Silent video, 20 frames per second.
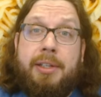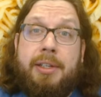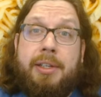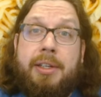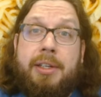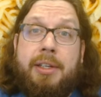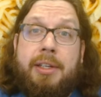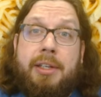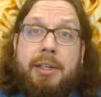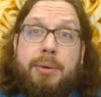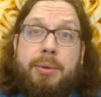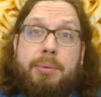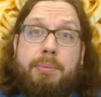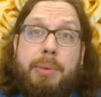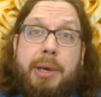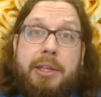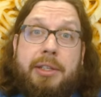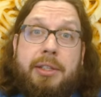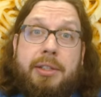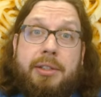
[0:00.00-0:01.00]
It
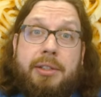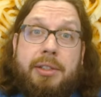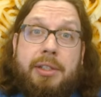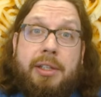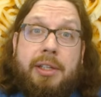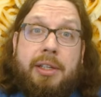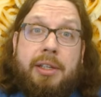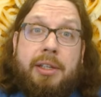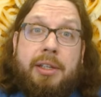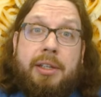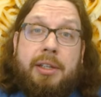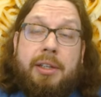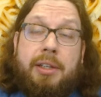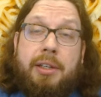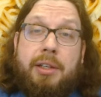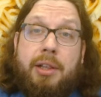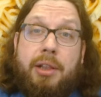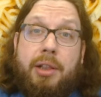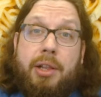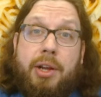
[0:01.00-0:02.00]
was basically
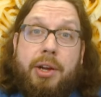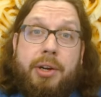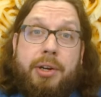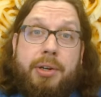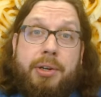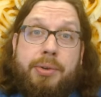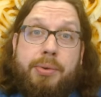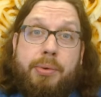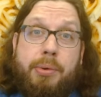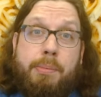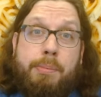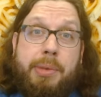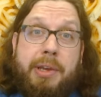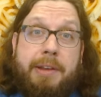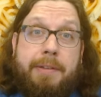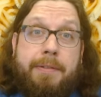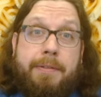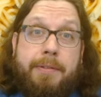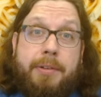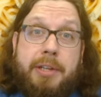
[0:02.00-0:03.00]
lard or
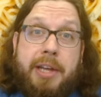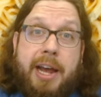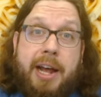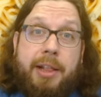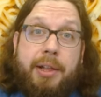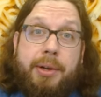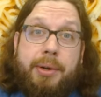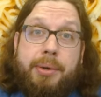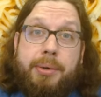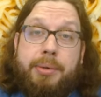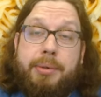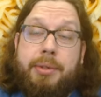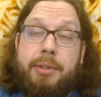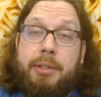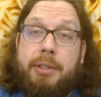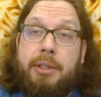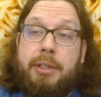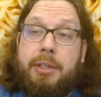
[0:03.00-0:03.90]
beef tallow